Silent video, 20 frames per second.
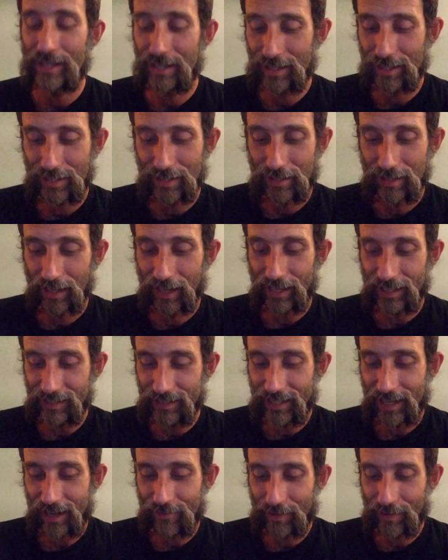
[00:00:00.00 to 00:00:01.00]
It's
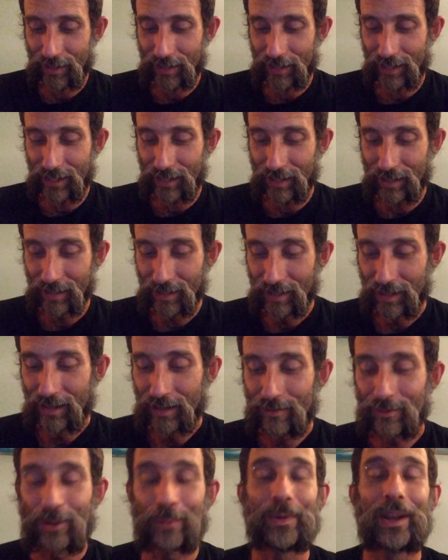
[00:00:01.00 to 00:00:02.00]
like definitely
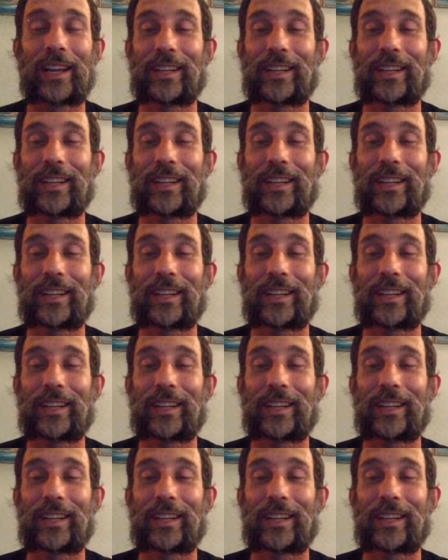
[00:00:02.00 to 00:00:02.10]
from